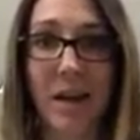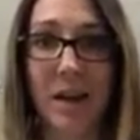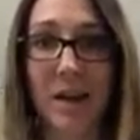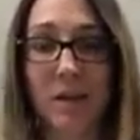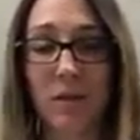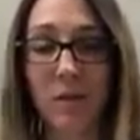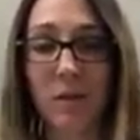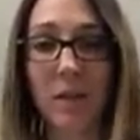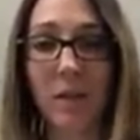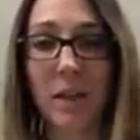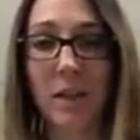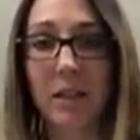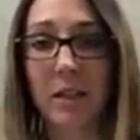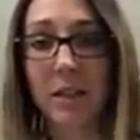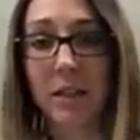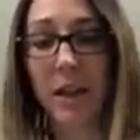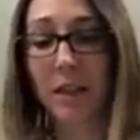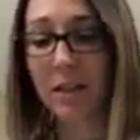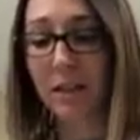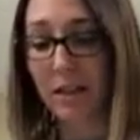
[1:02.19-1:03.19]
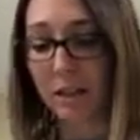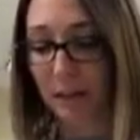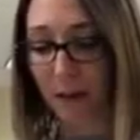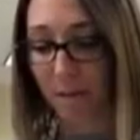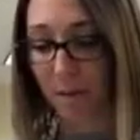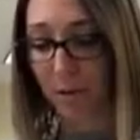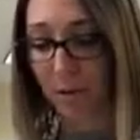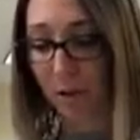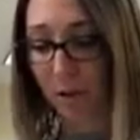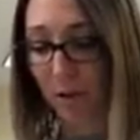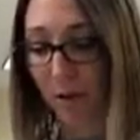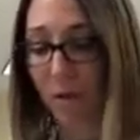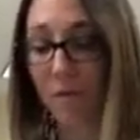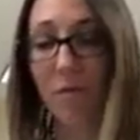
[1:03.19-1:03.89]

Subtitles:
is you need to take the temperature